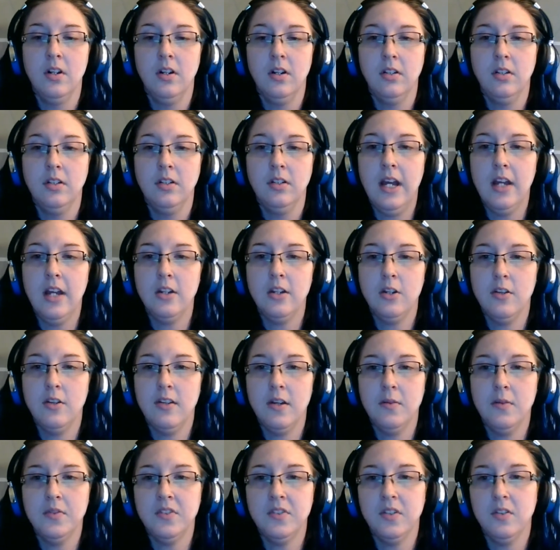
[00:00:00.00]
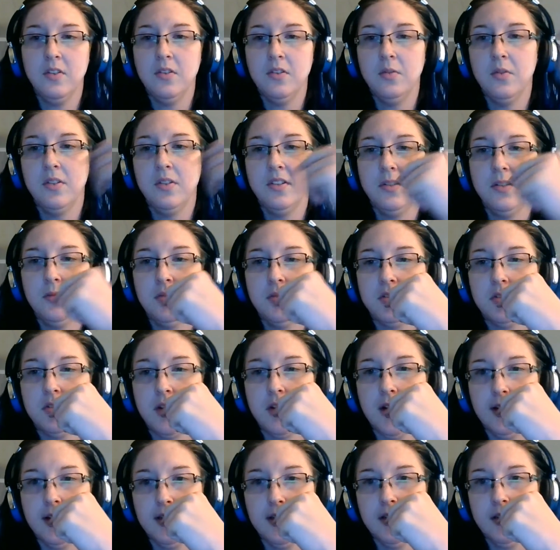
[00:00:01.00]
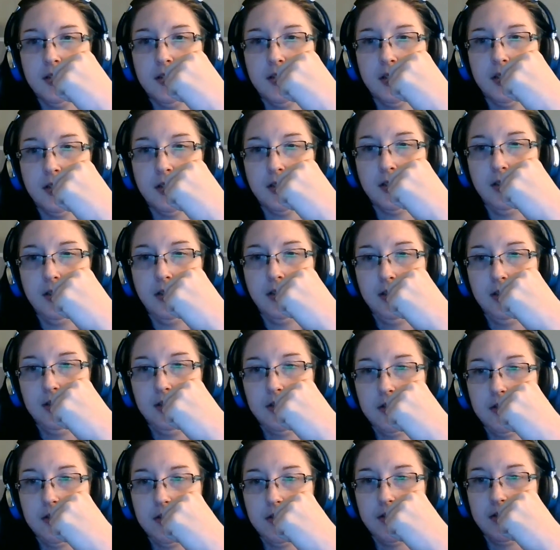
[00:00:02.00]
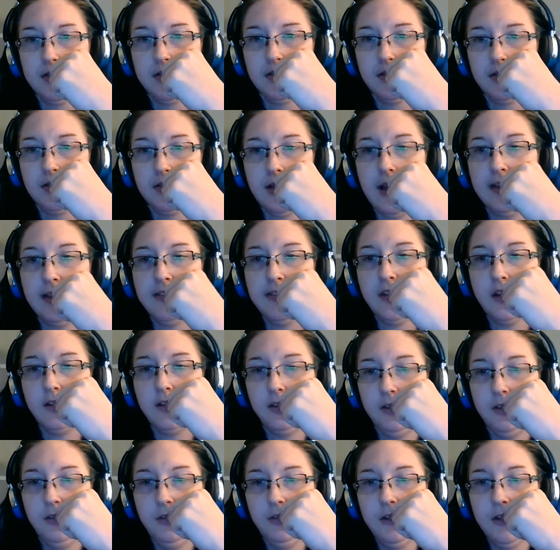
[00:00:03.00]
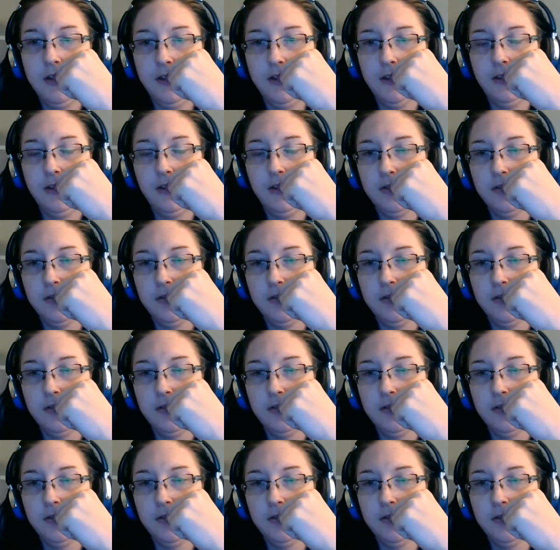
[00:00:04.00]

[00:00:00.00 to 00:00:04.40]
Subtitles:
Yeah, no, that was the only one they retracted, Jesse. I thought you did it.